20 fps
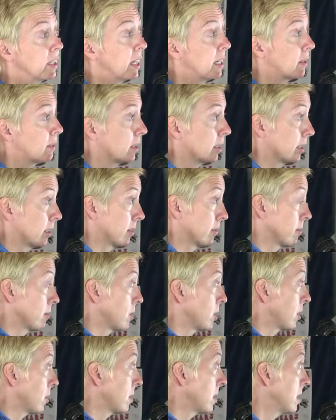carrier.
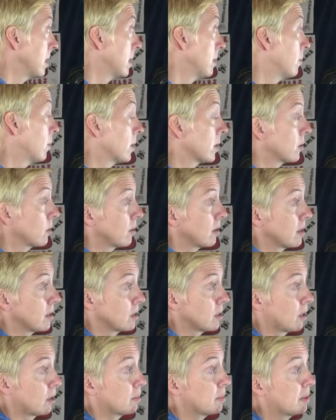So he works with the
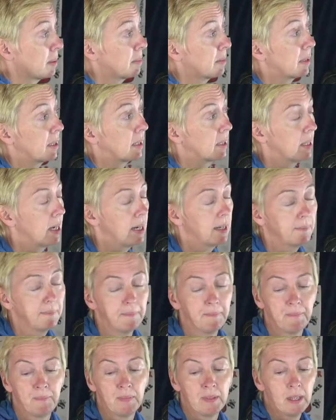star people a lot.
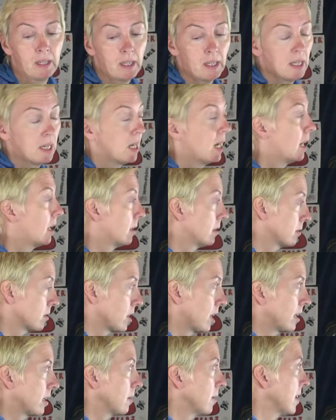I'll
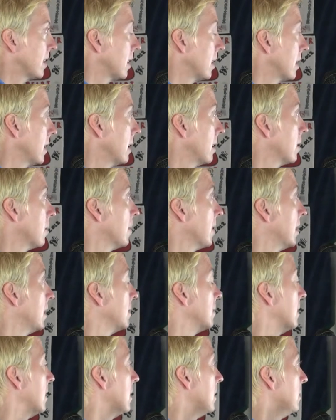talk about that later,
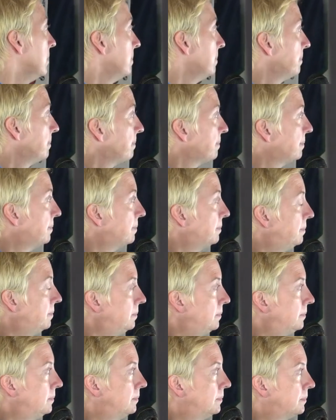but
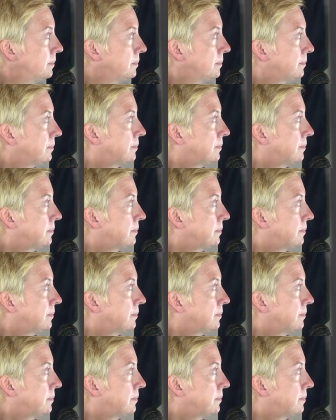there's